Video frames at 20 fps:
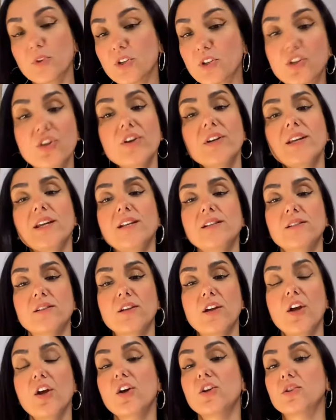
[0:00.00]
goodies
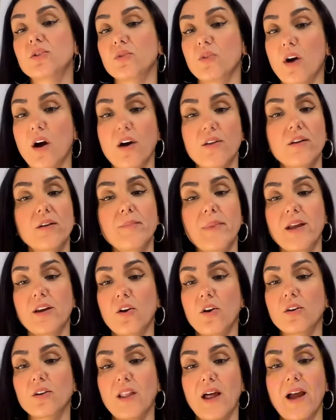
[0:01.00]
to other men
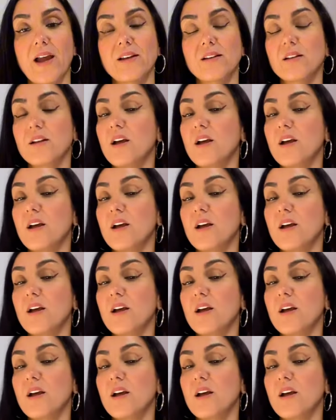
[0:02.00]
online.